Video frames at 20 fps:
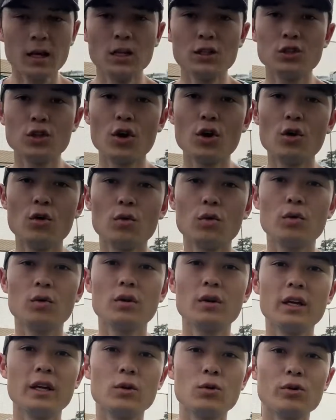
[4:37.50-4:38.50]
So
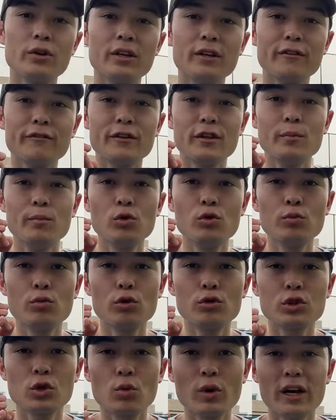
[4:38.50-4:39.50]
in order for the
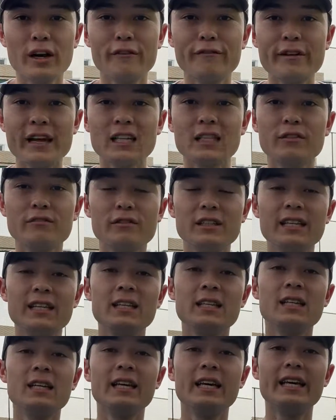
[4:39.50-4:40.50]
moonball to work effectively
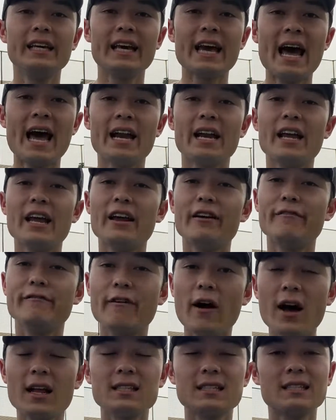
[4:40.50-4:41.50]
at
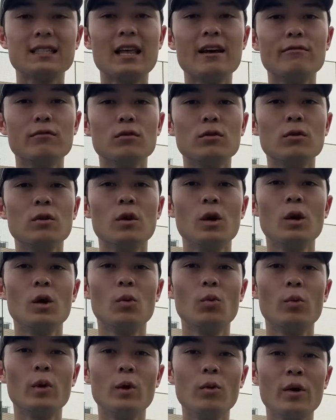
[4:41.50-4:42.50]
advanced level,
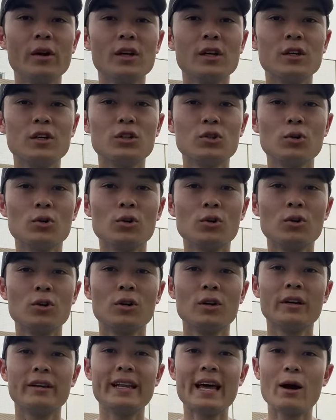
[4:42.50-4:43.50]
we want to ensure
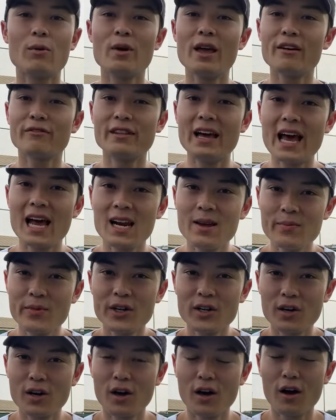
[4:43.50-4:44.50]
that we have the
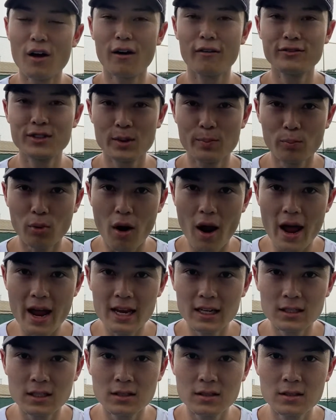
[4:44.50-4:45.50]
element of
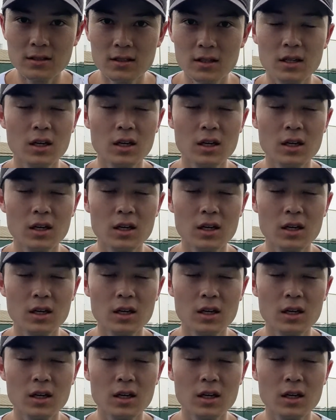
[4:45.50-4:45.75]
surprise,